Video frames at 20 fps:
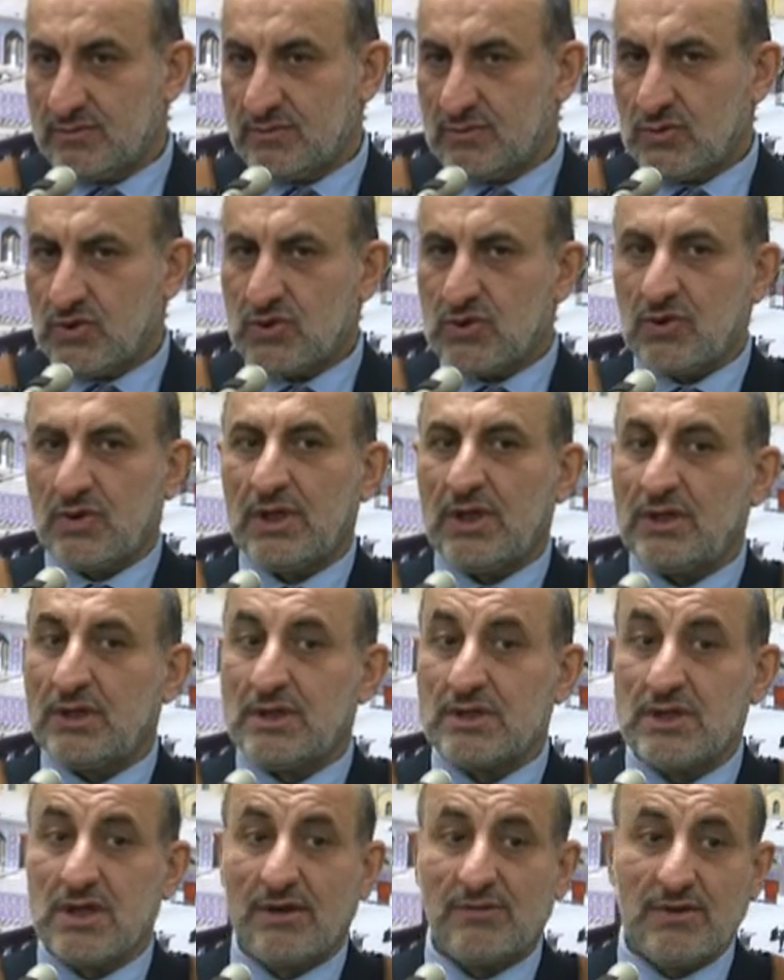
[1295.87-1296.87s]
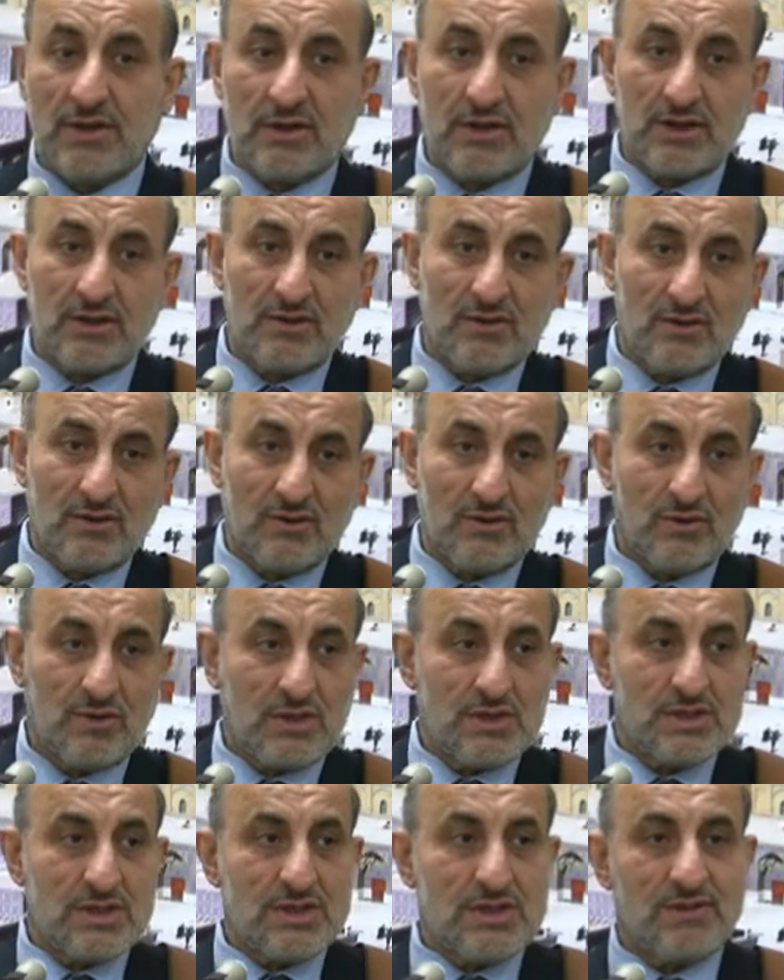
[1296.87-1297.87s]
So they discovered that,
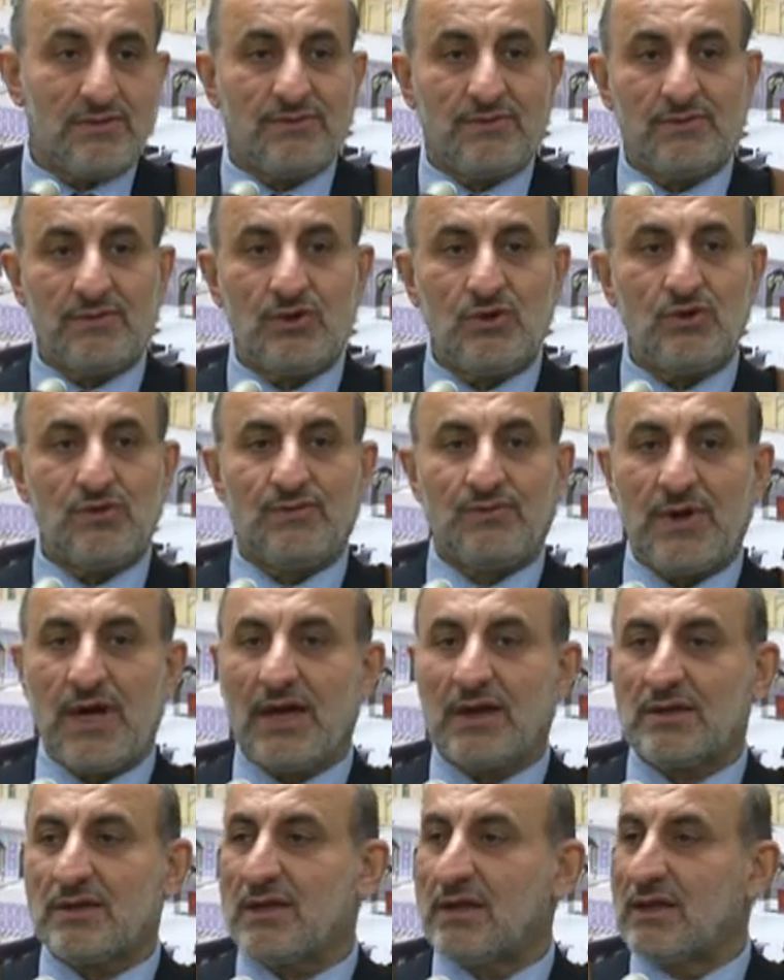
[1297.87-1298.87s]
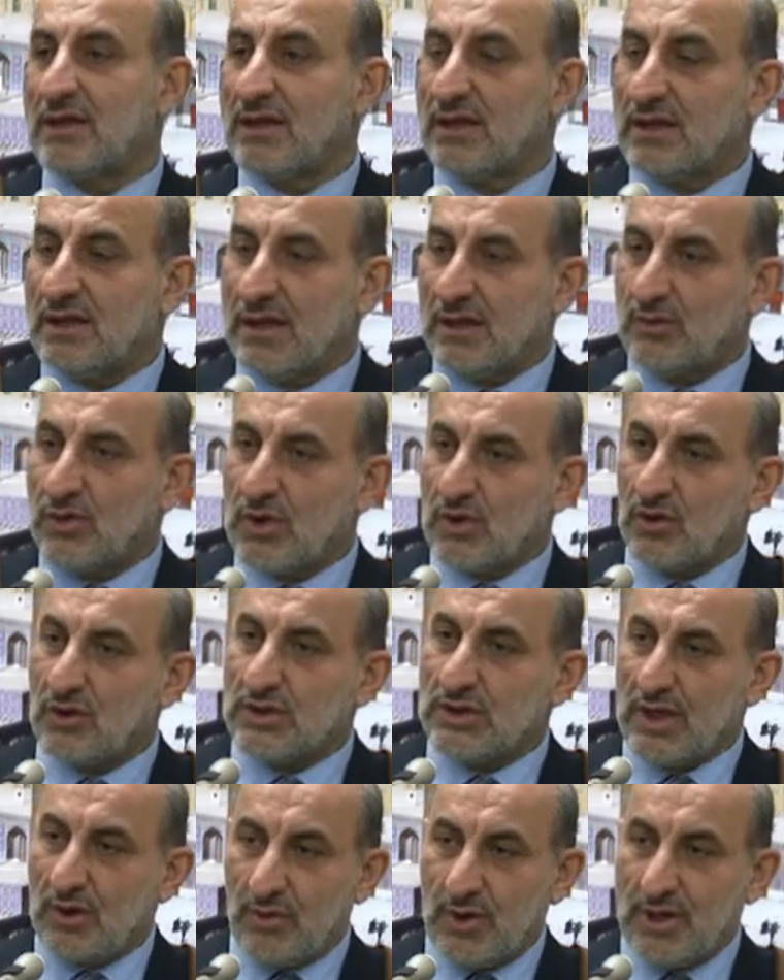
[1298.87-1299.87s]
this is a new fact. They were not
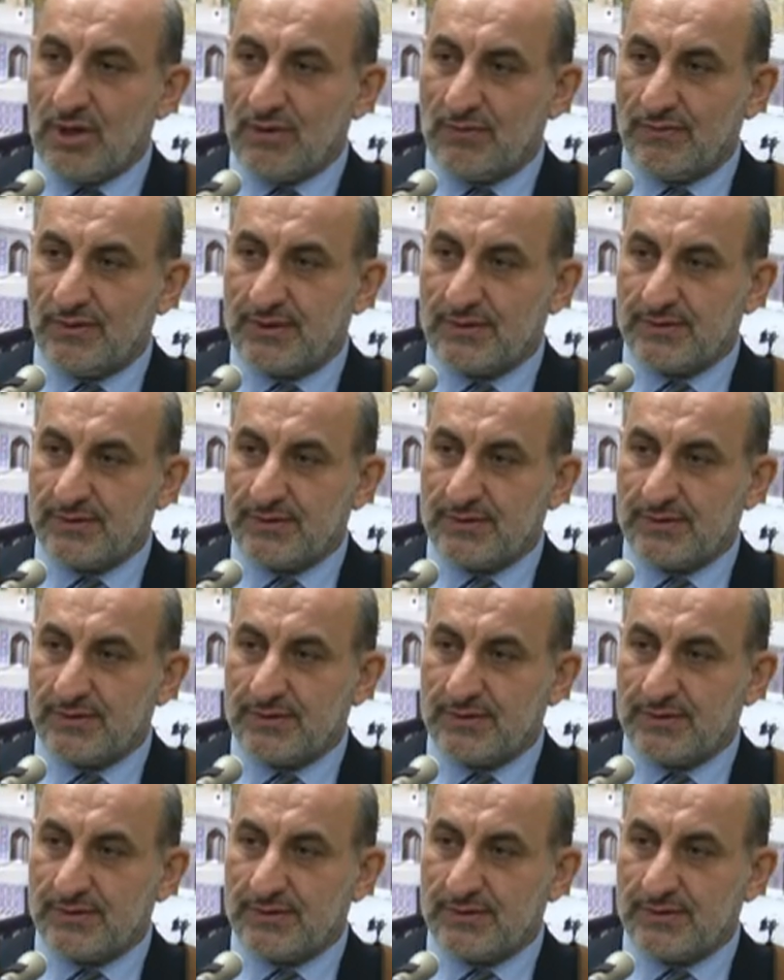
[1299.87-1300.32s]
aware of it.